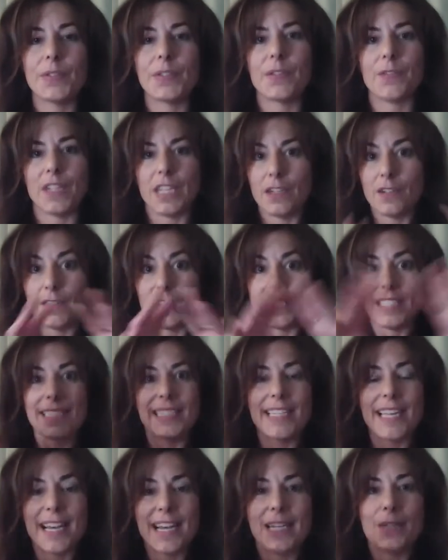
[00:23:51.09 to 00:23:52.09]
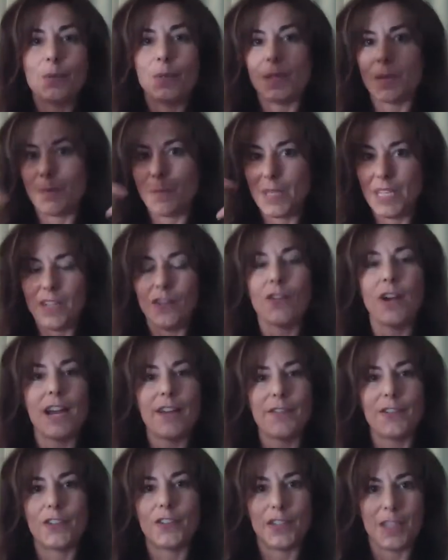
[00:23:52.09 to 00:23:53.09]
of here's a slide with a big
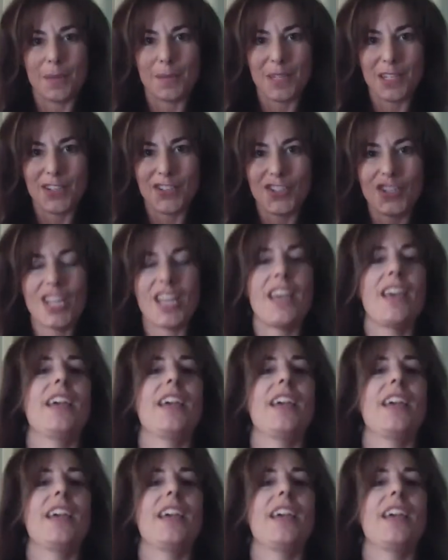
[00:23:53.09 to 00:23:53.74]
graphical image,